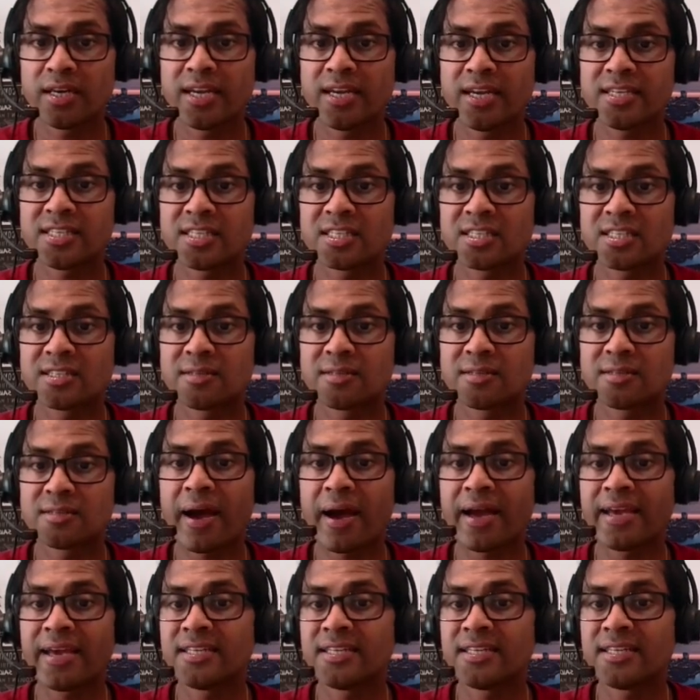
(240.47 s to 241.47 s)
it's
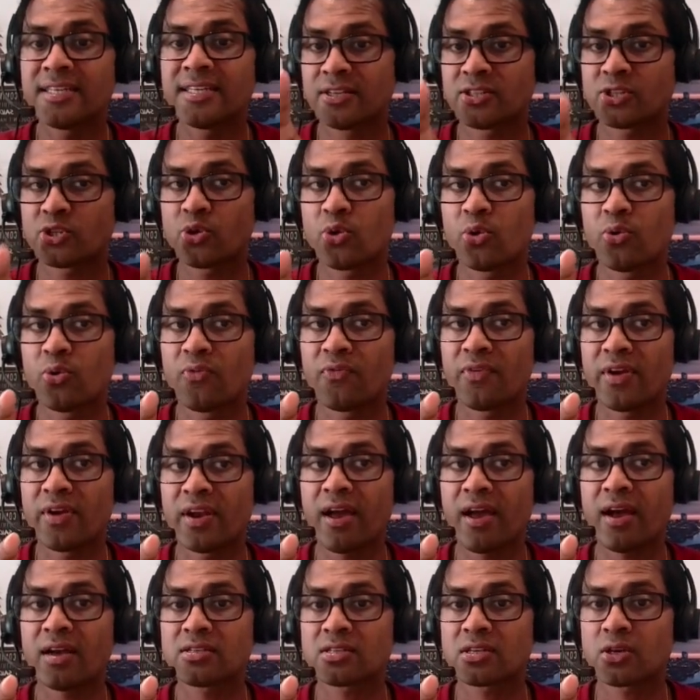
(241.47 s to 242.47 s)
my data. So when
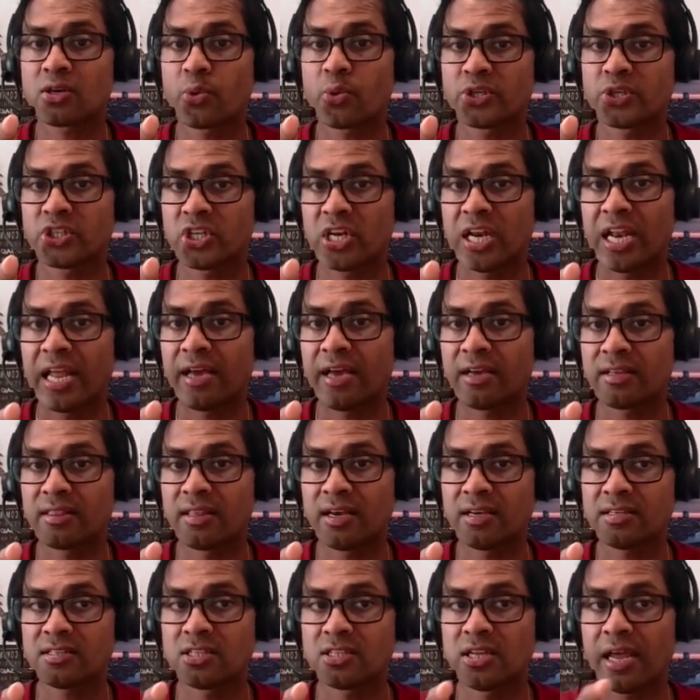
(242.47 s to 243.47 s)
I ask a question like
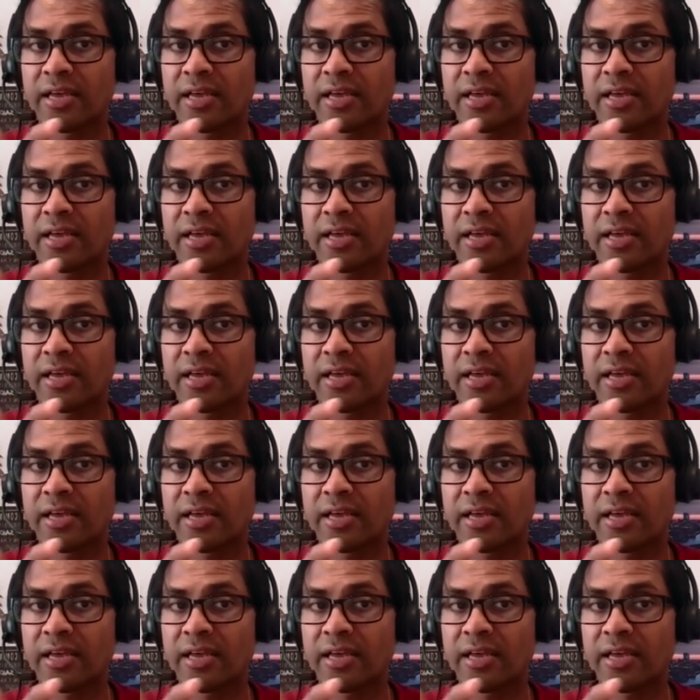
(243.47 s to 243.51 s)
this,